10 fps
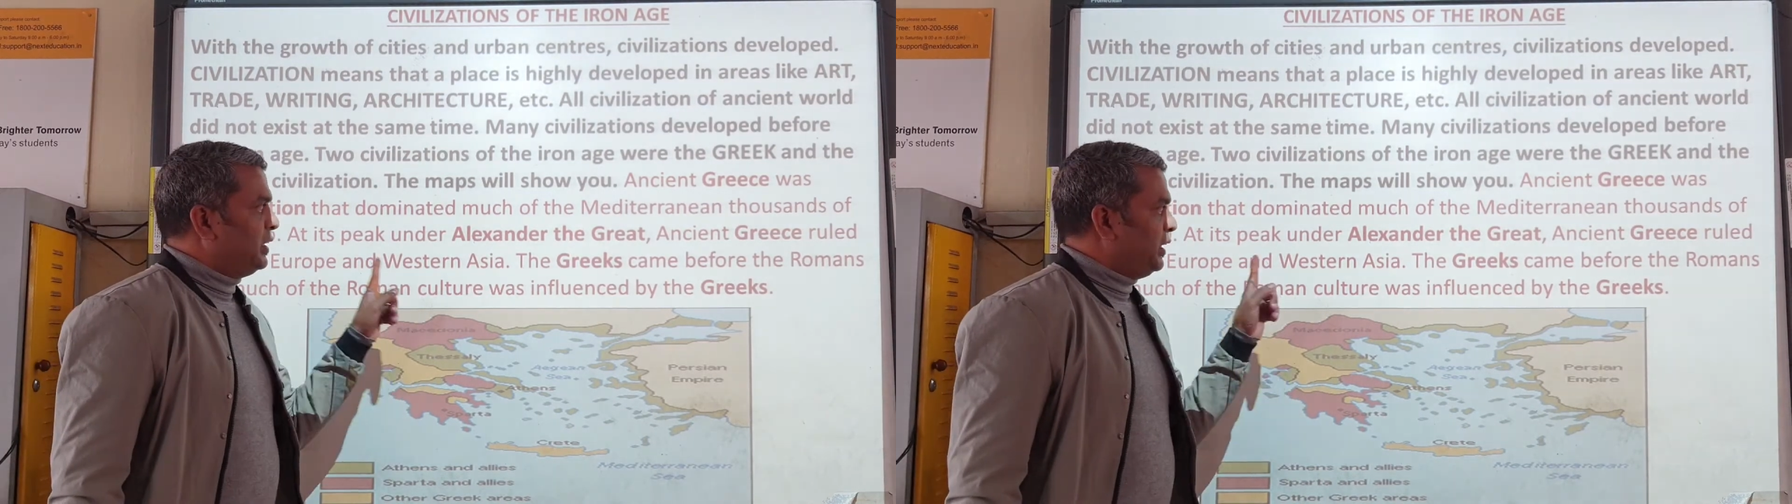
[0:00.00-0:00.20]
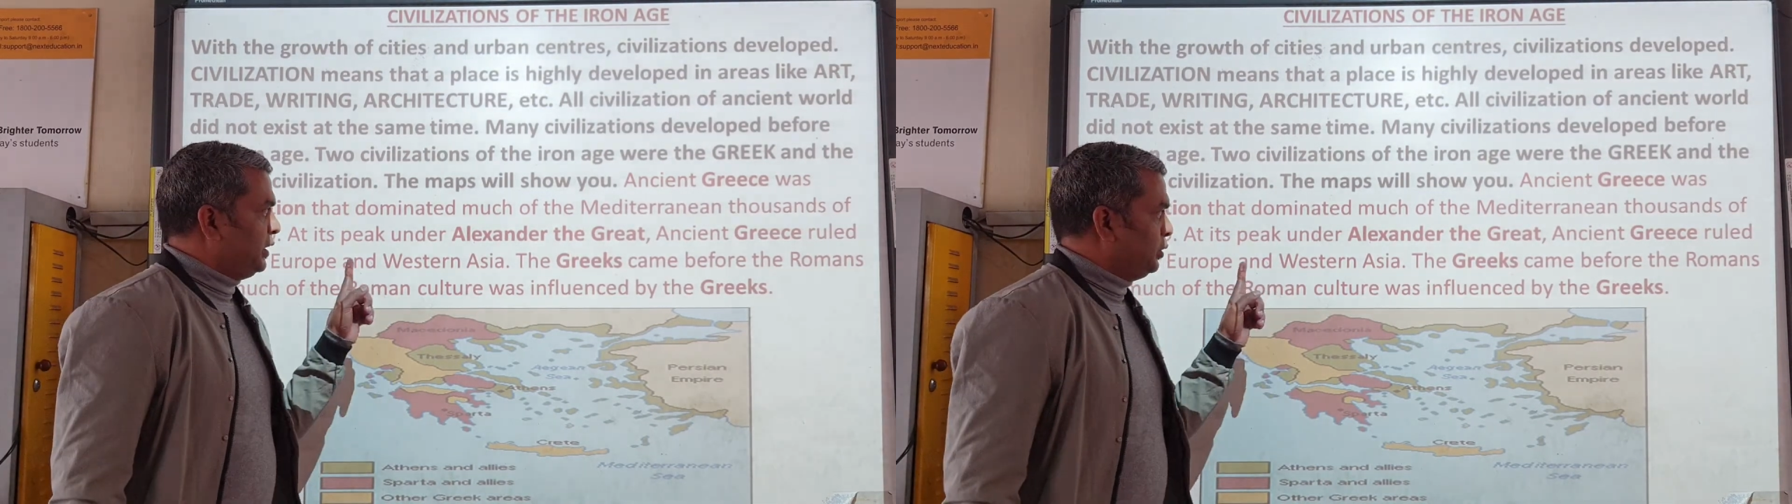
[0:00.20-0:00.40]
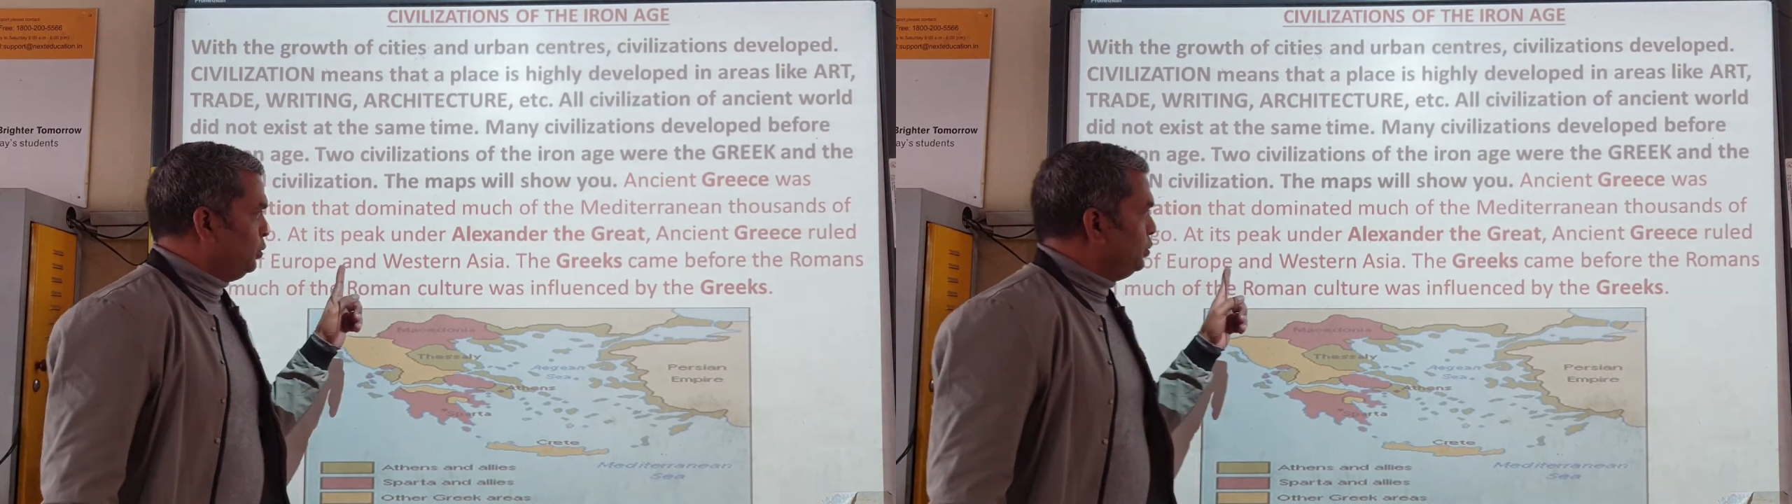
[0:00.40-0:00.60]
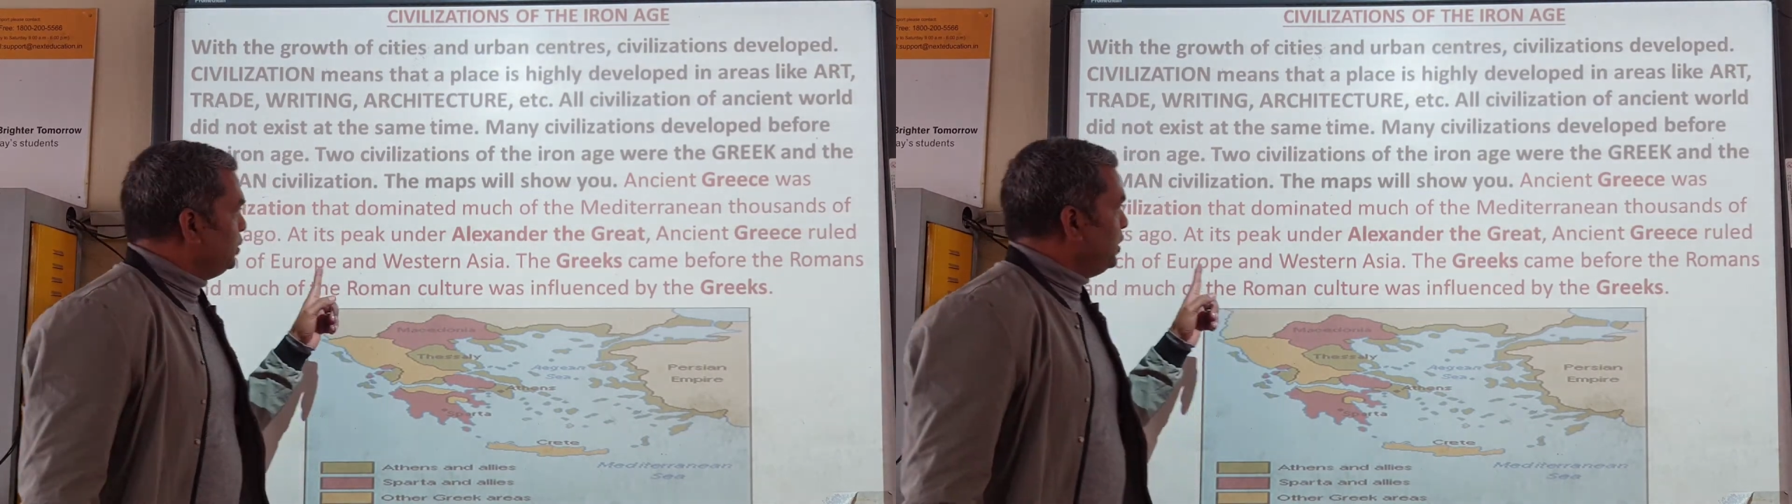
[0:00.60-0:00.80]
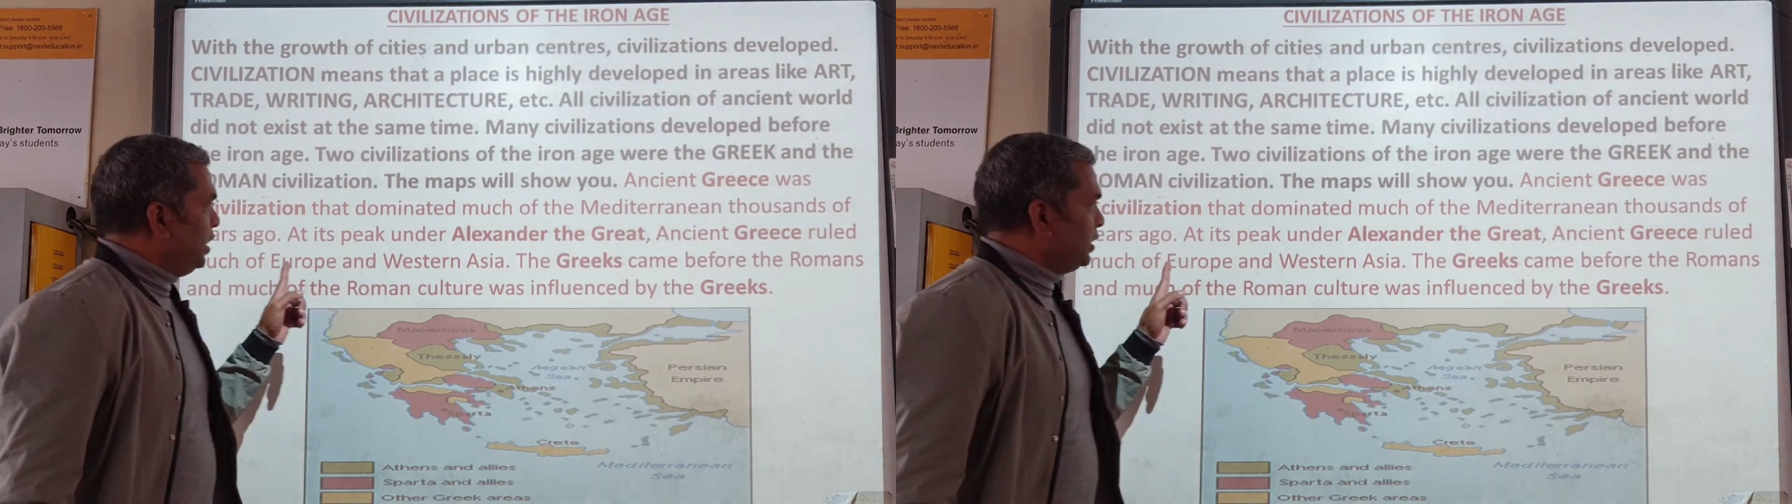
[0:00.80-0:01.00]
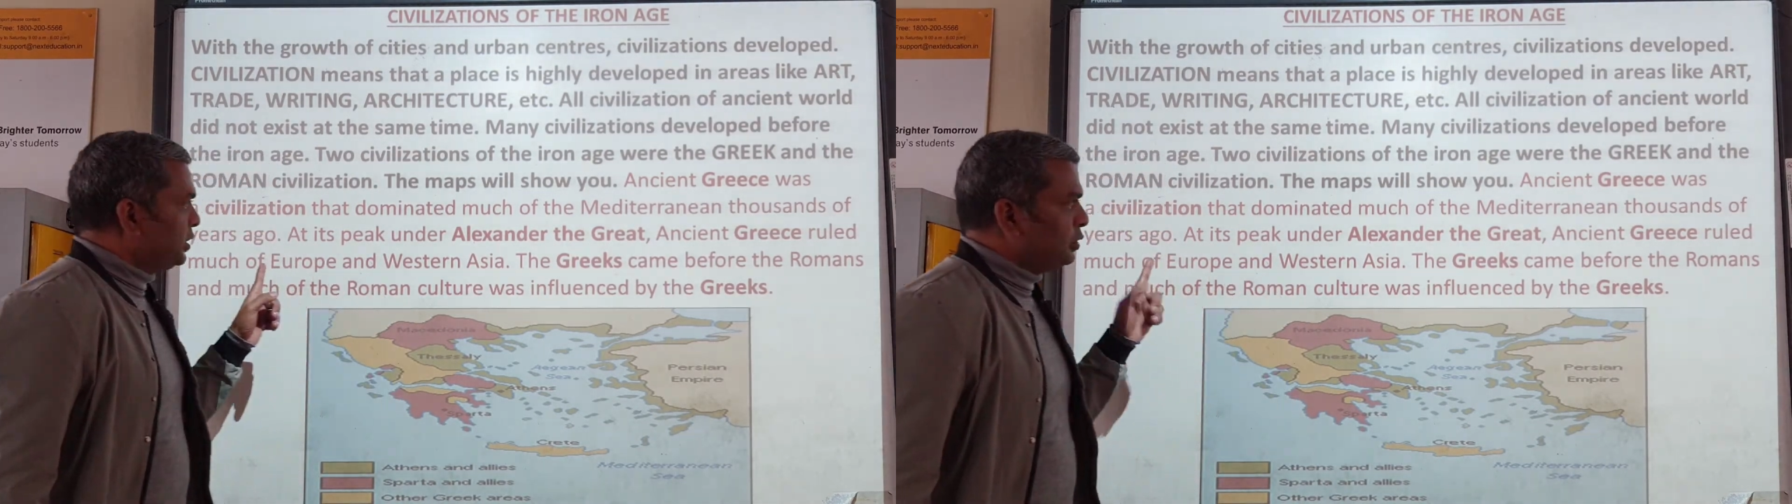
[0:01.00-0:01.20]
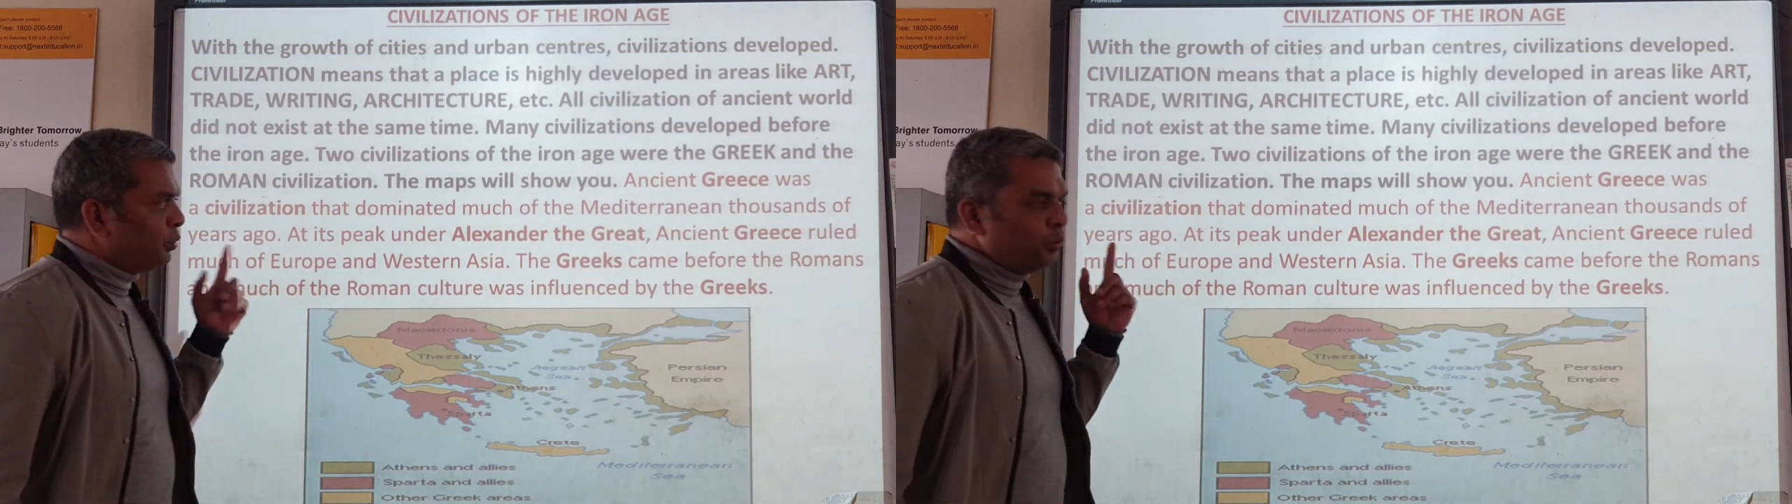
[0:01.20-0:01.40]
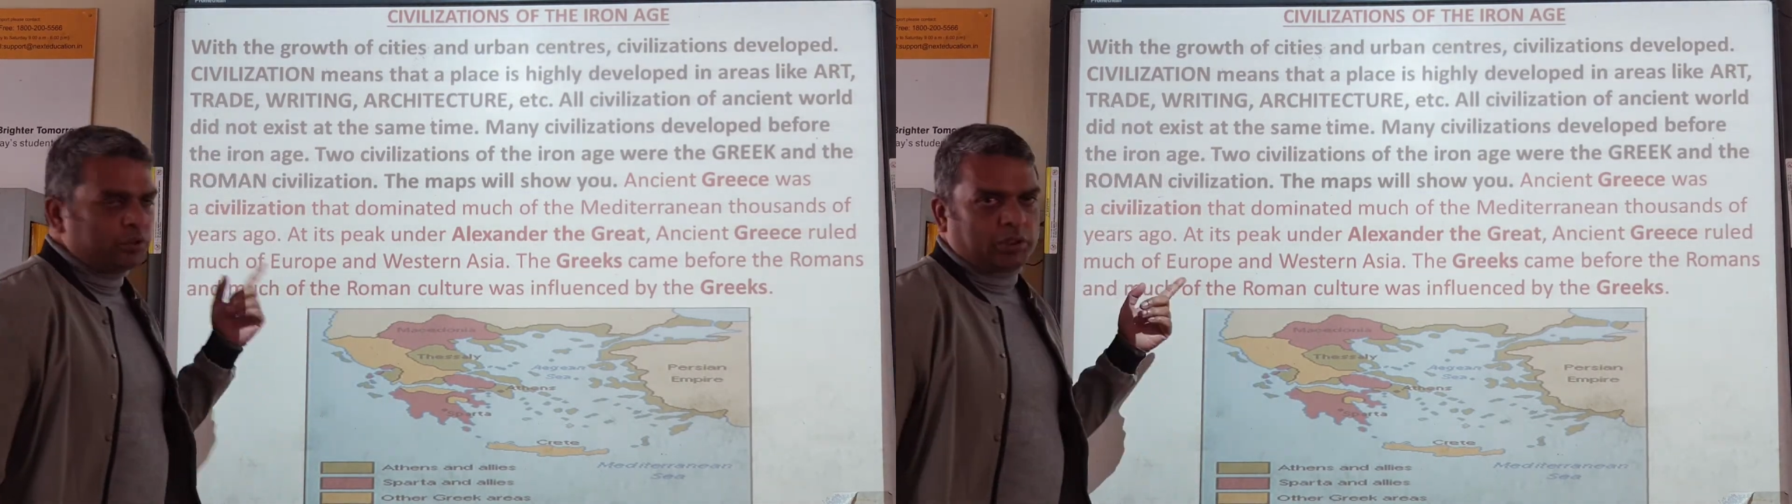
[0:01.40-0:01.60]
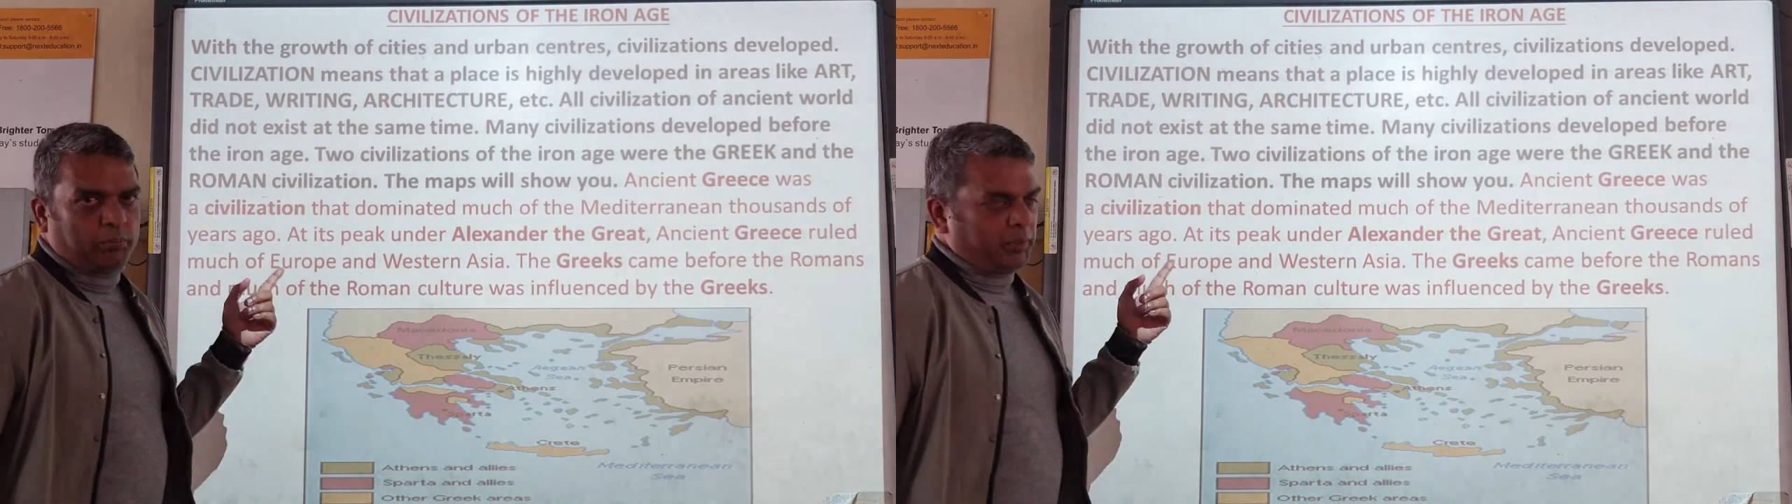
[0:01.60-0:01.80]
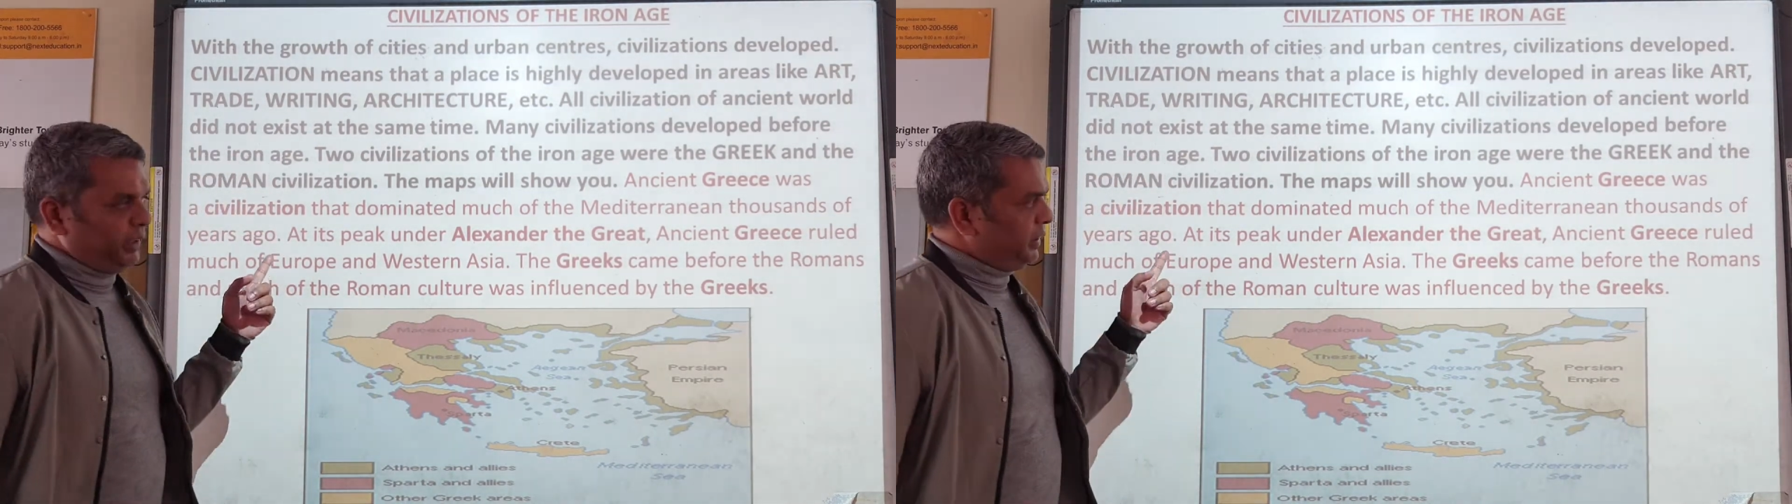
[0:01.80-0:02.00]
and under whose
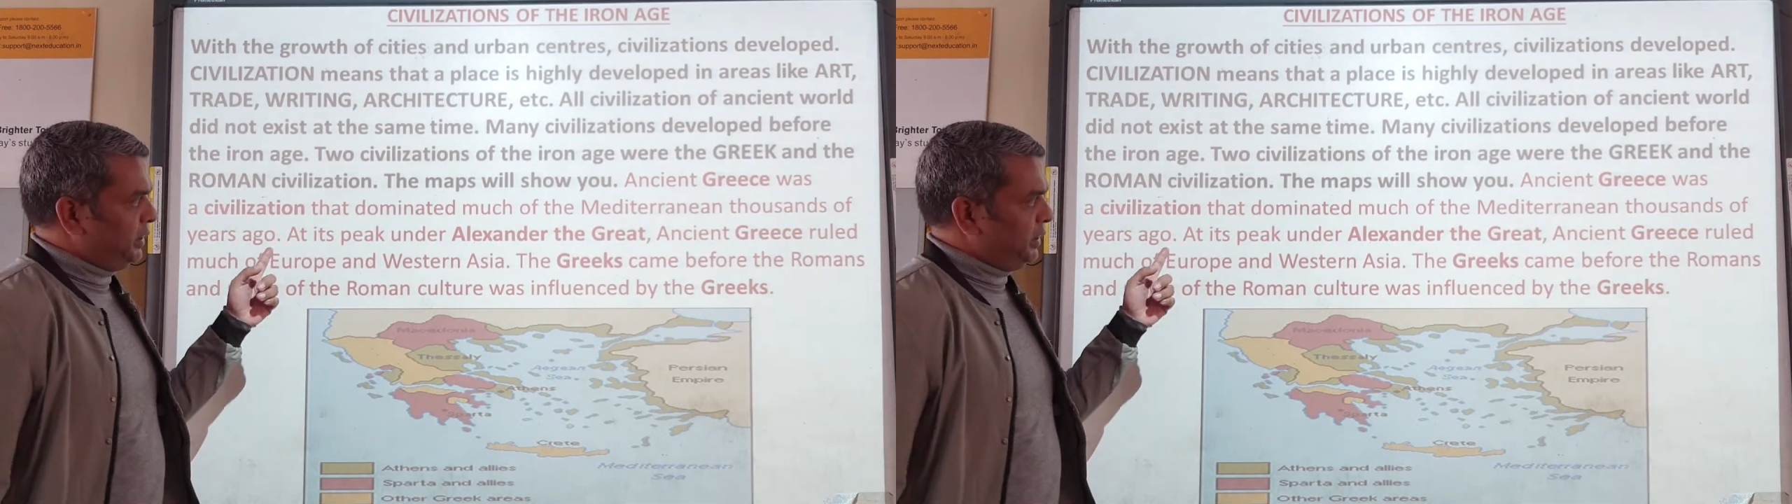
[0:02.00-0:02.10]
command?